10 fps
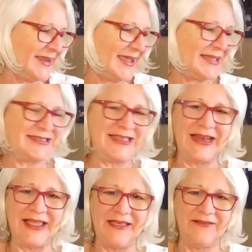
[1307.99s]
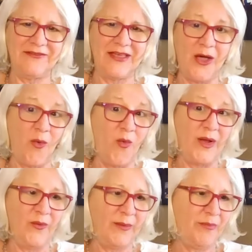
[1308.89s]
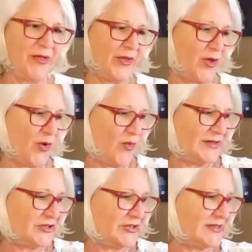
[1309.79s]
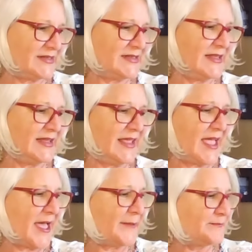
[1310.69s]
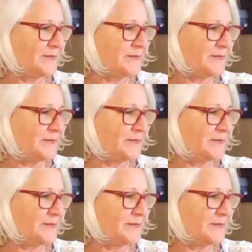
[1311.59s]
Like I said, I have uh, one whip on the go, which is the uh,